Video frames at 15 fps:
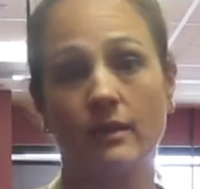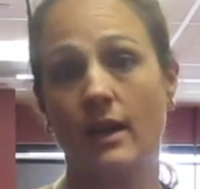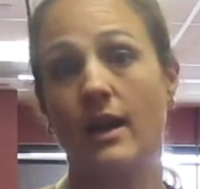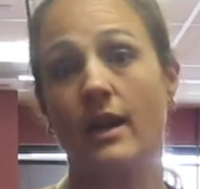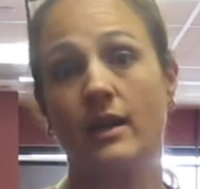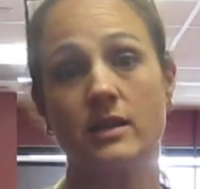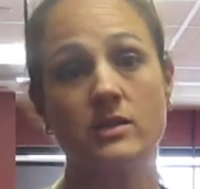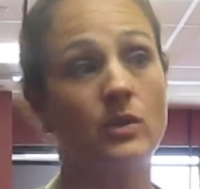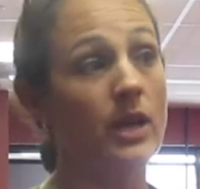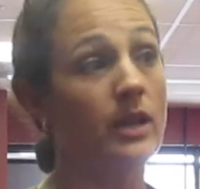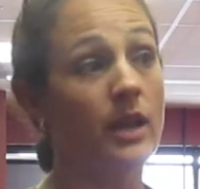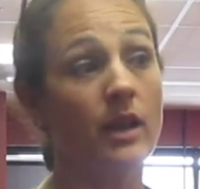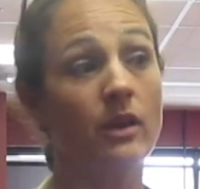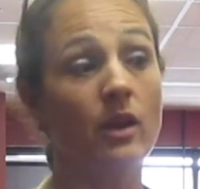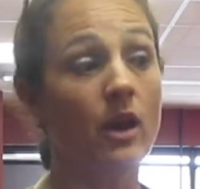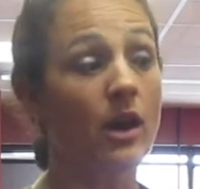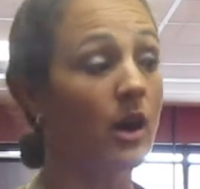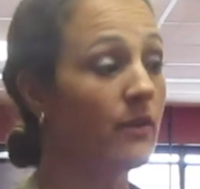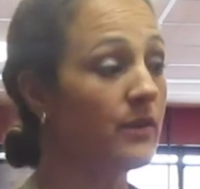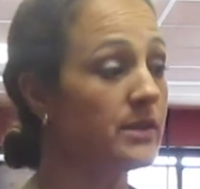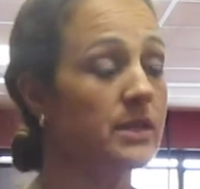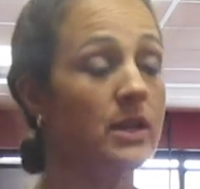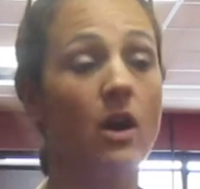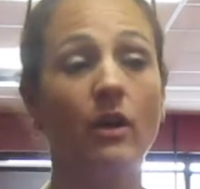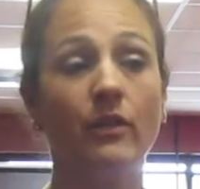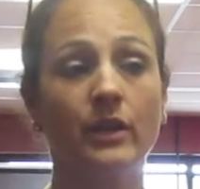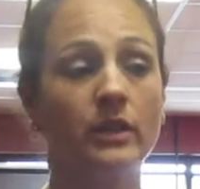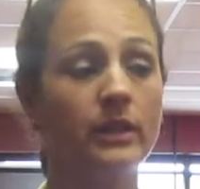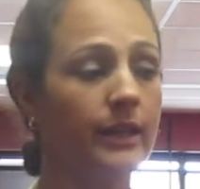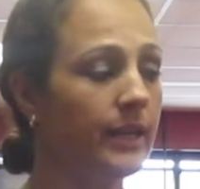Yeah, because and obviously all
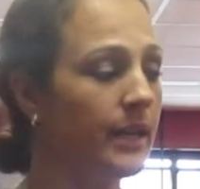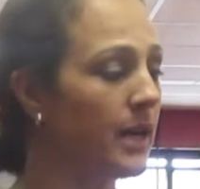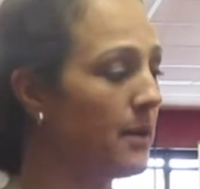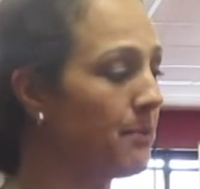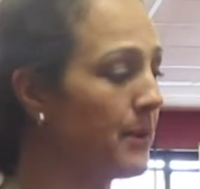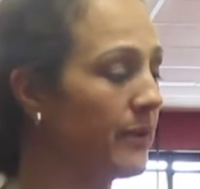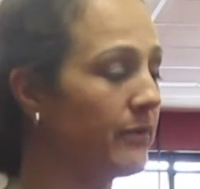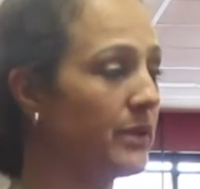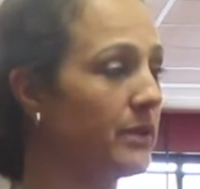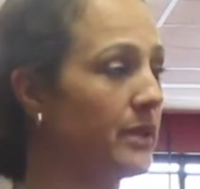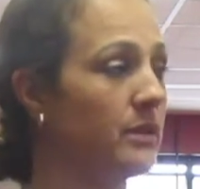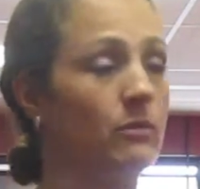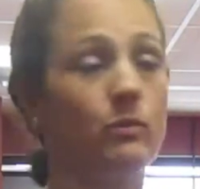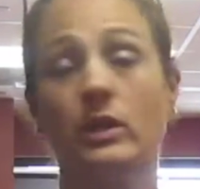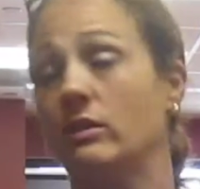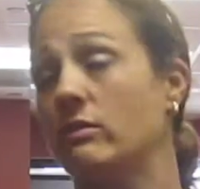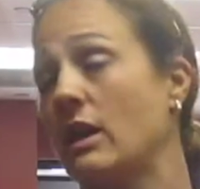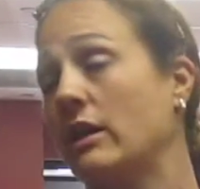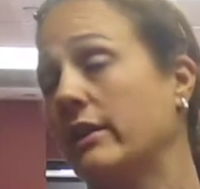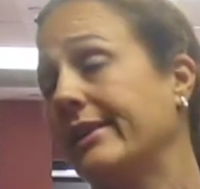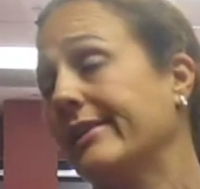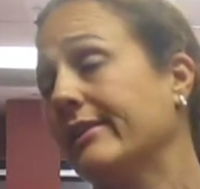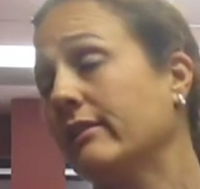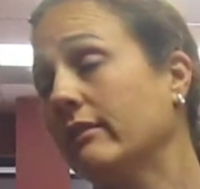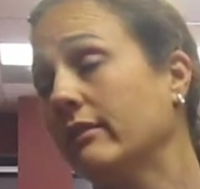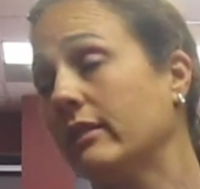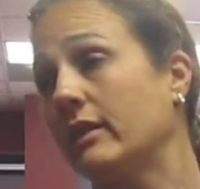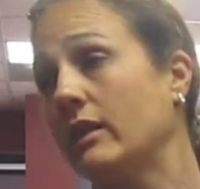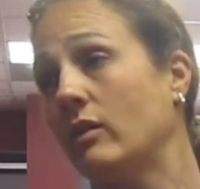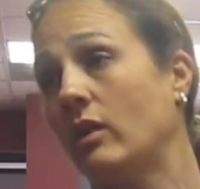the cleanup, everything that we do that here,
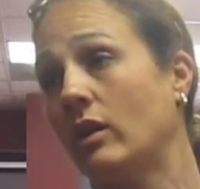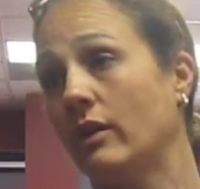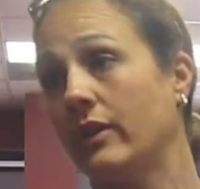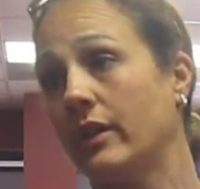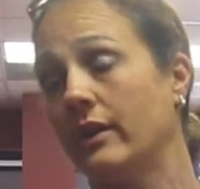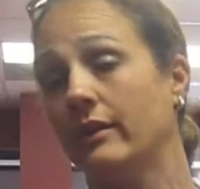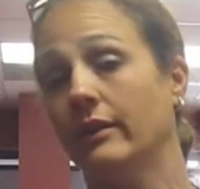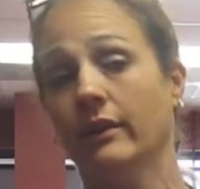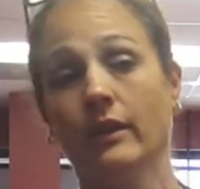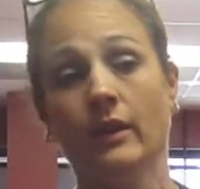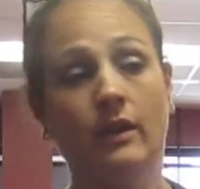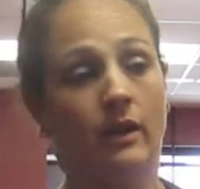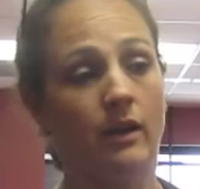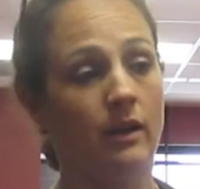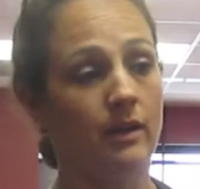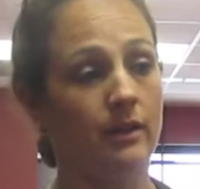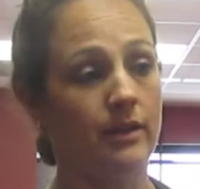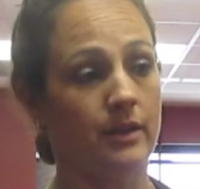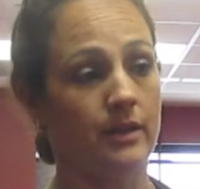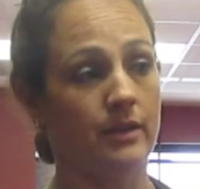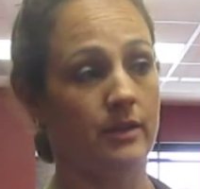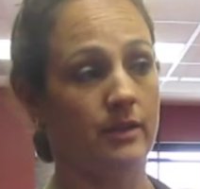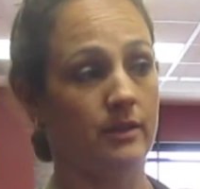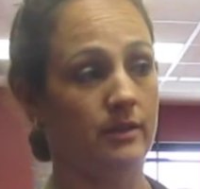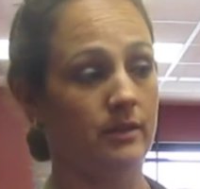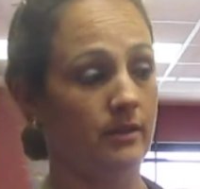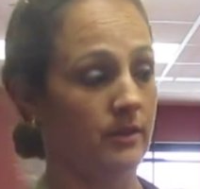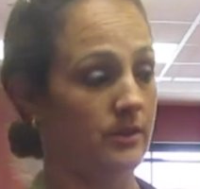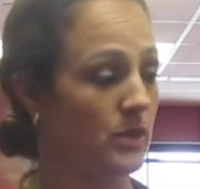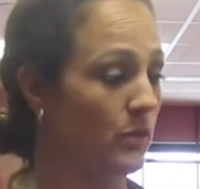you know, all the
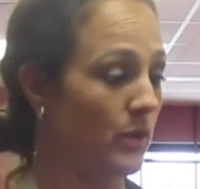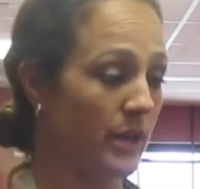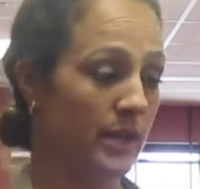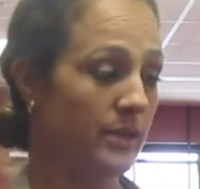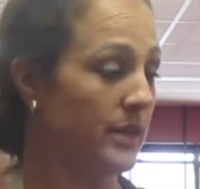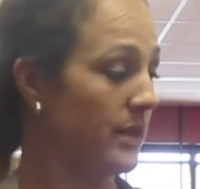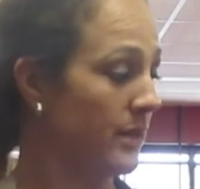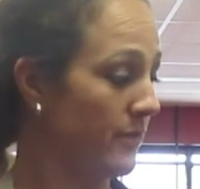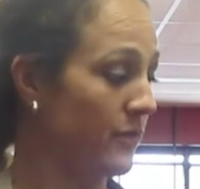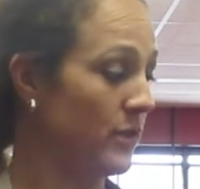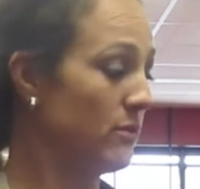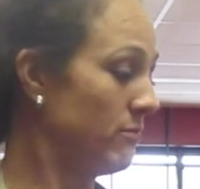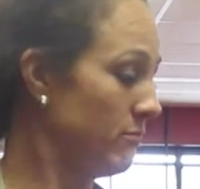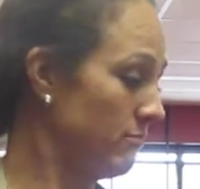so anything if you